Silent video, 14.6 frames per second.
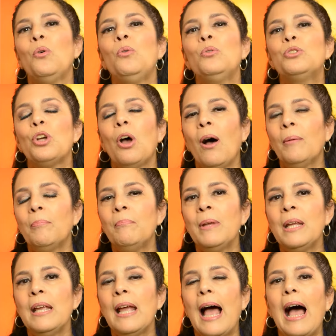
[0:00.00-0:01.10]
who taught
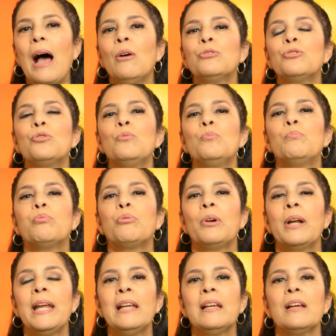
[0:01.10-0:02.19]
me how to
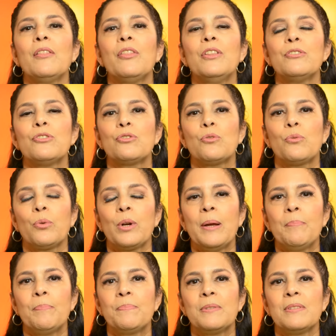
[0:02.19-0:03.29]
break the
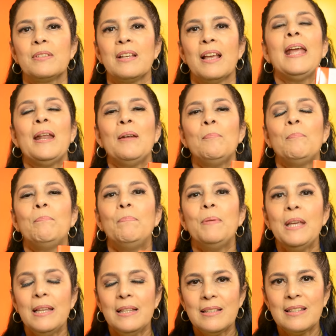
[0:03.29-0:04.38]
scripts in
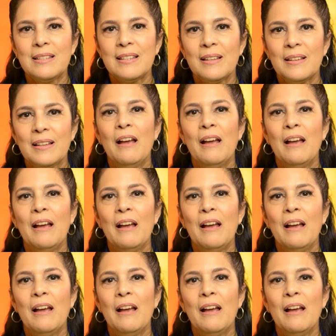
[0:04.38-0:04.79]
beats.